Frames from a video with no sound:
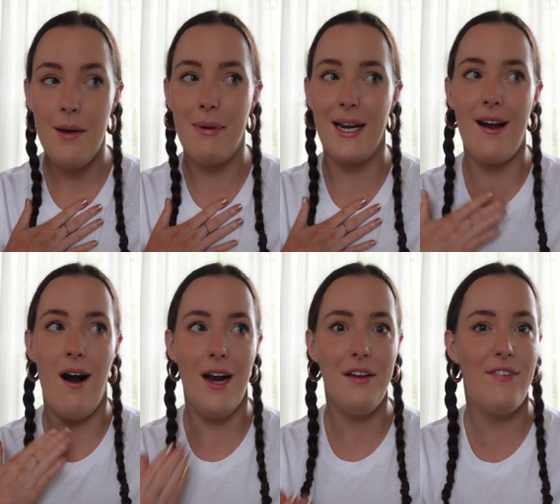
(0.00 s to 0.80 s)
but I
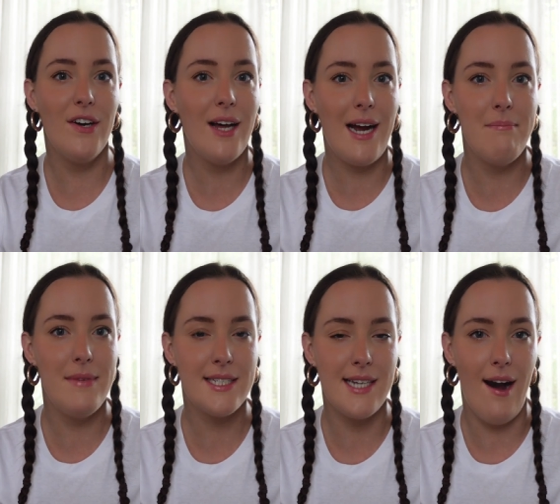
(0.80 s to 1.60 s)
kind of feel like I
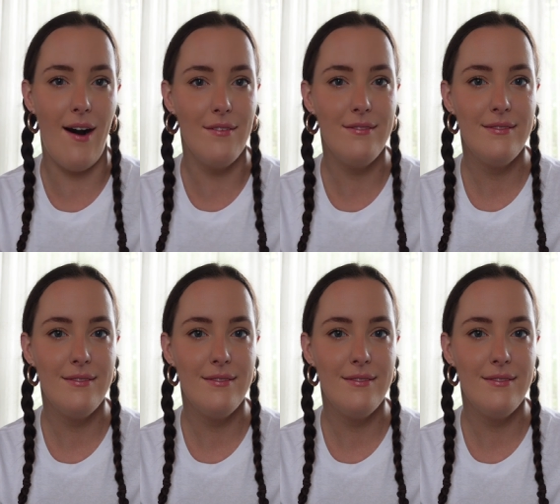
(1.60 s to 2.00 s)
missed out.